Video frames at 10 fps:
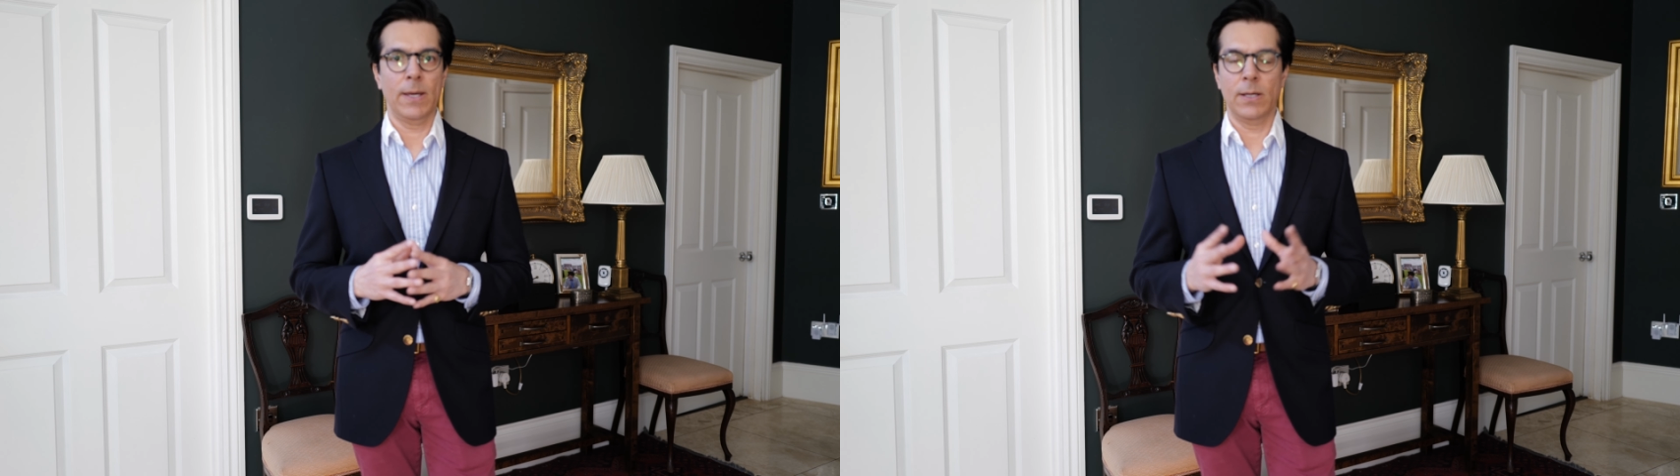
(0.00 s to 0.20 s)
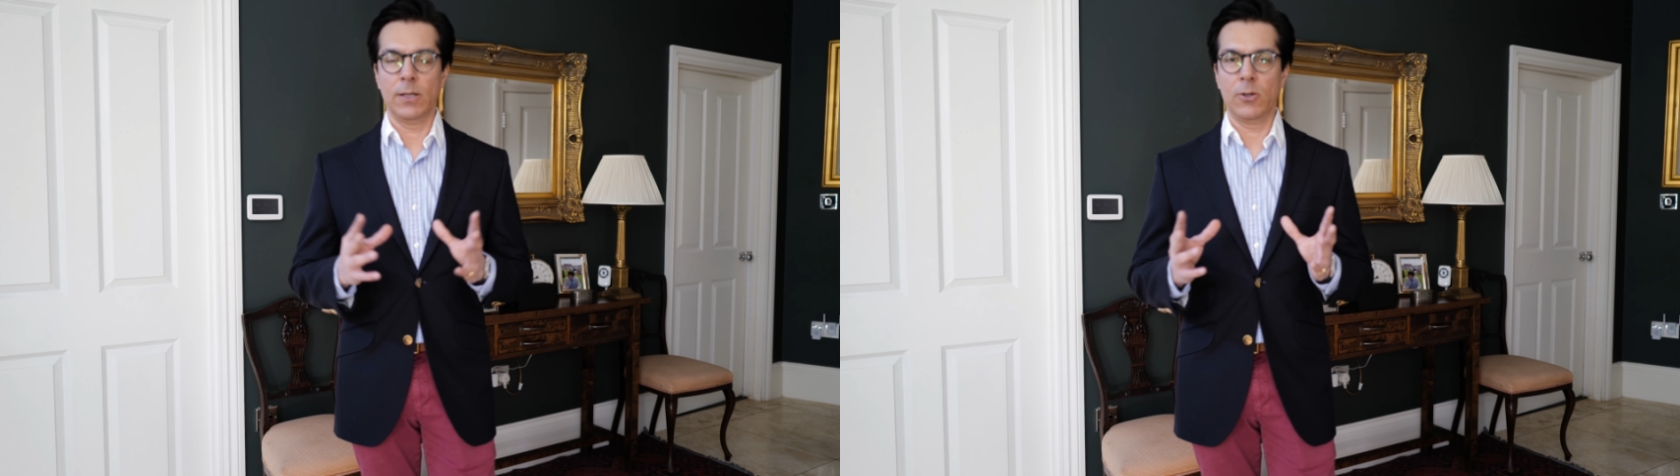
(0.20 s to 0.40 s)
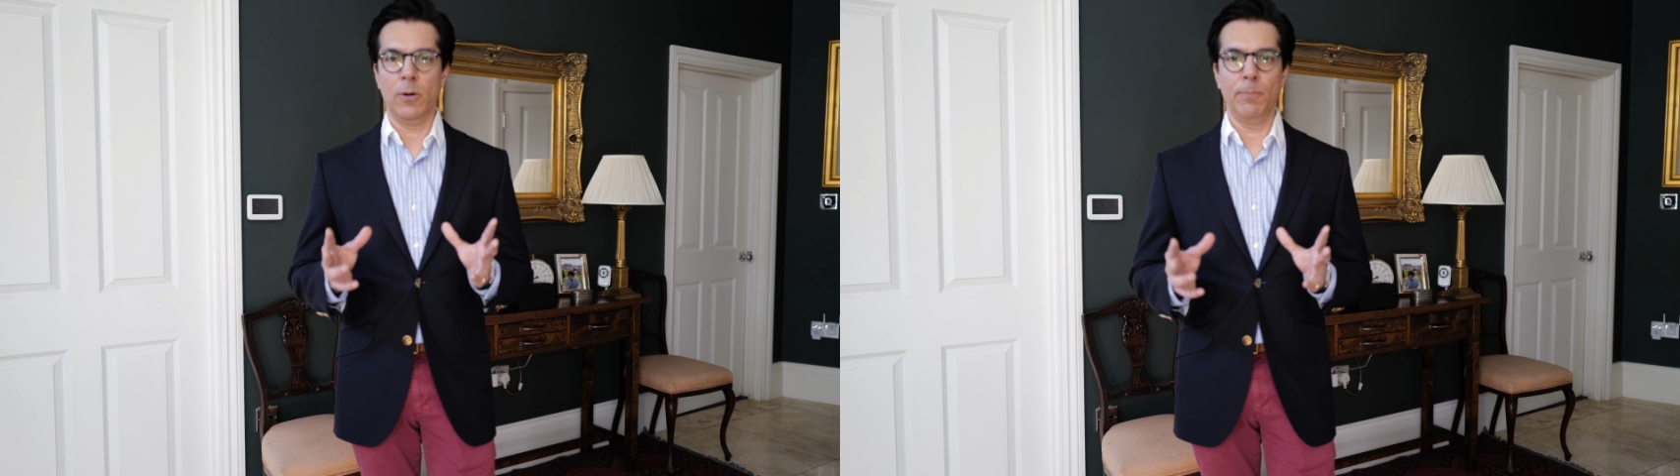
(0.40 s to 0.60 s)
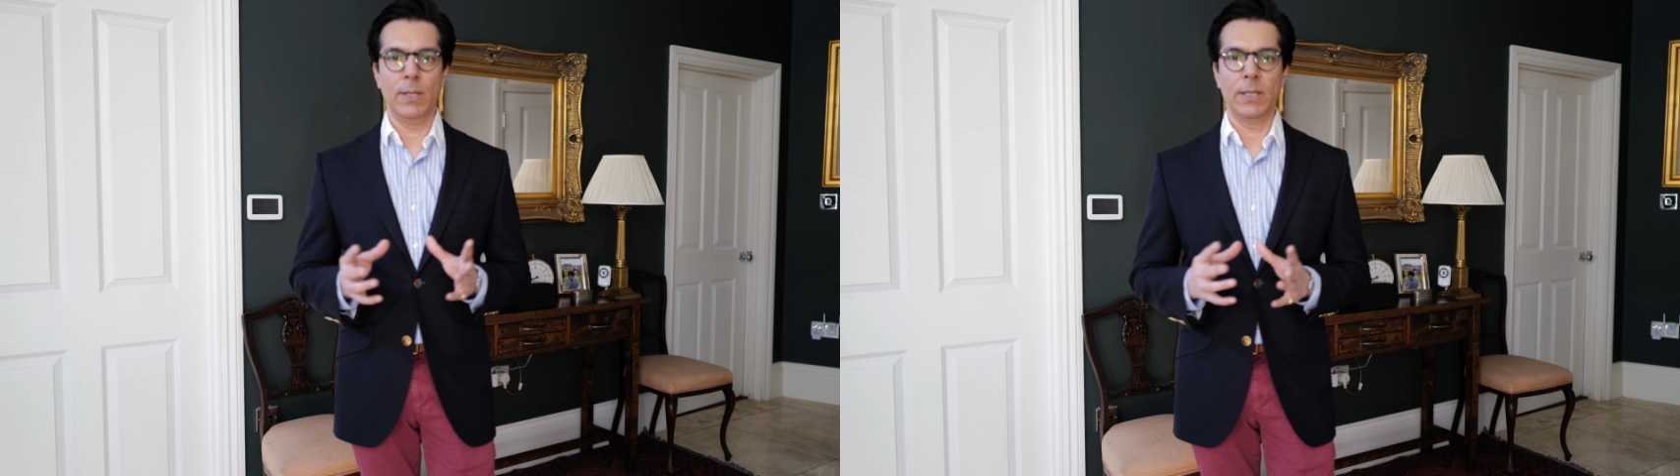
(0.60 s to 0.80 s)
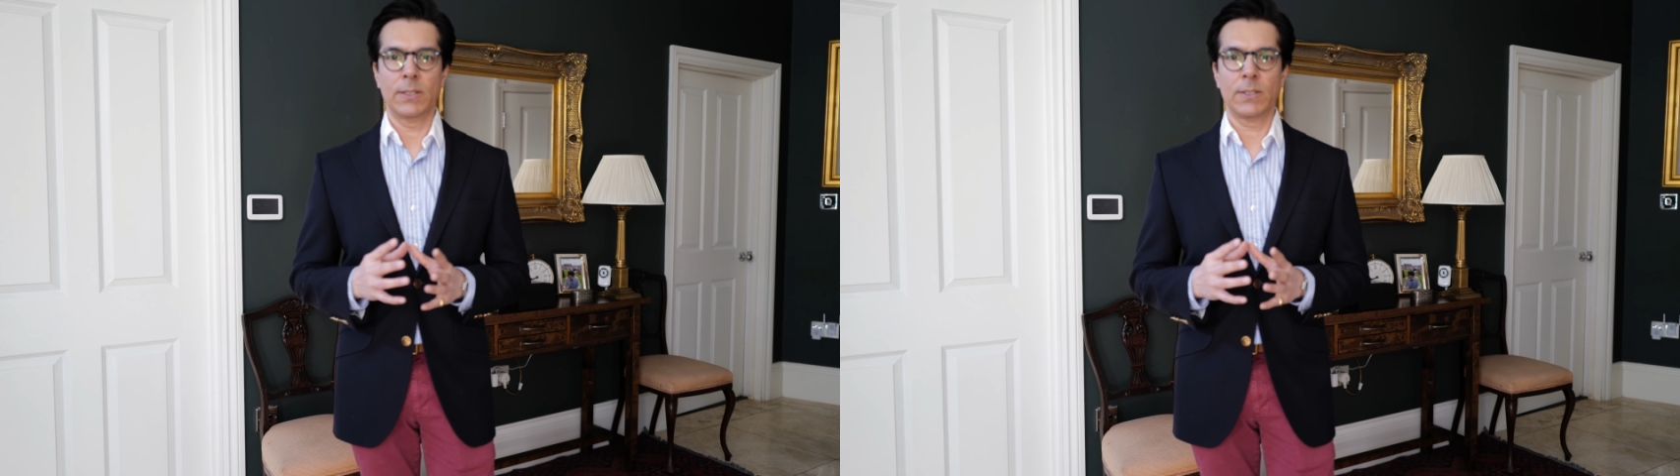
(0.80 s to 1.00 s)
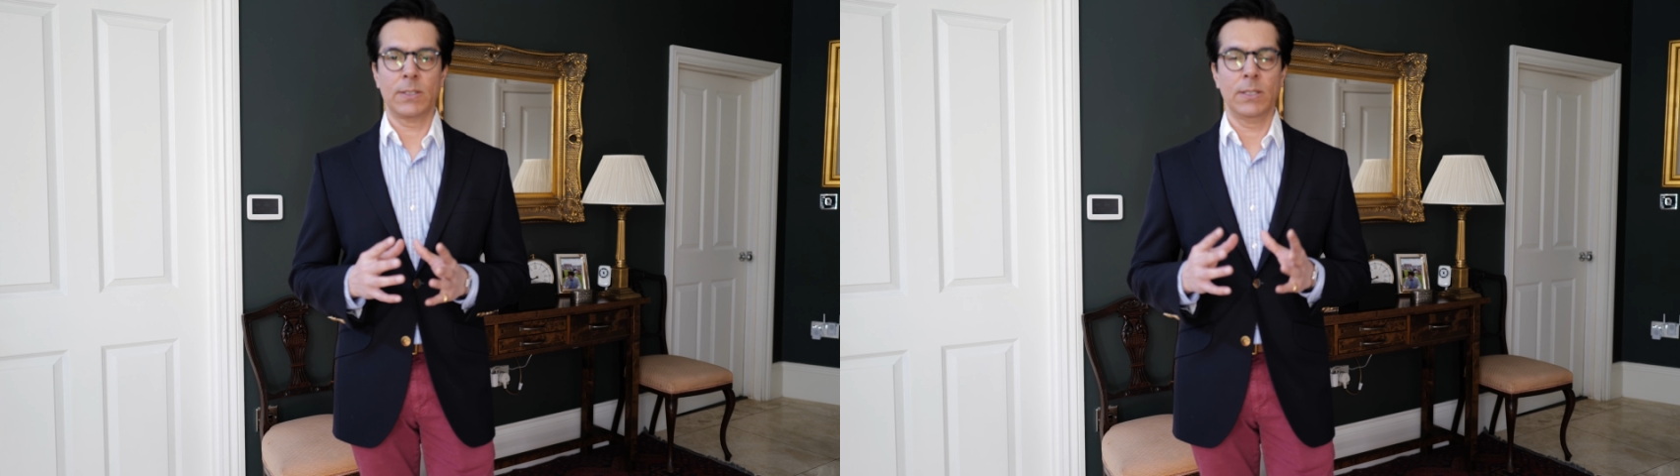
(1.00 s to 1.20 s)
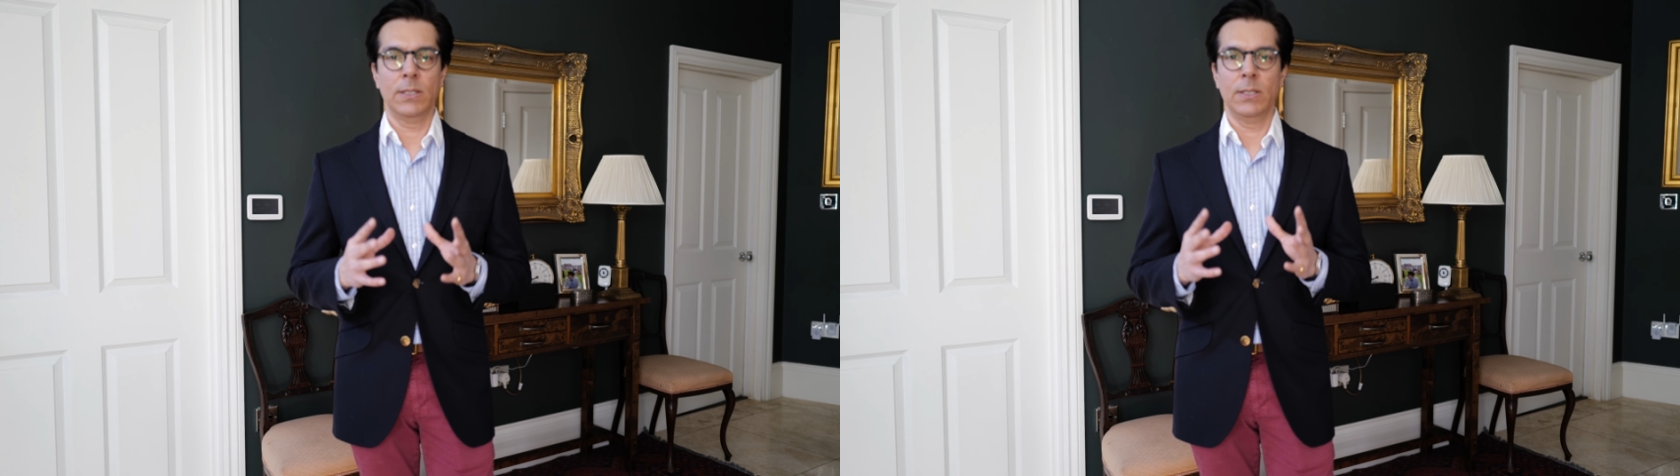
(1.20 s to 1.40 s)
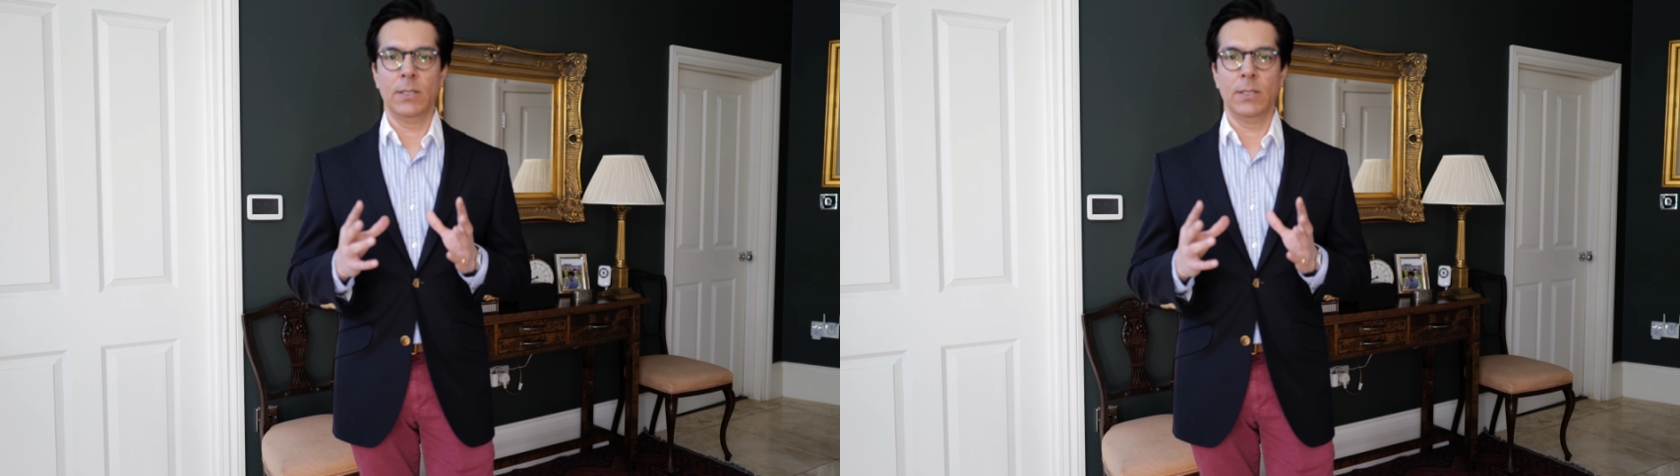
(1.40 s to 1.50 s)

a complex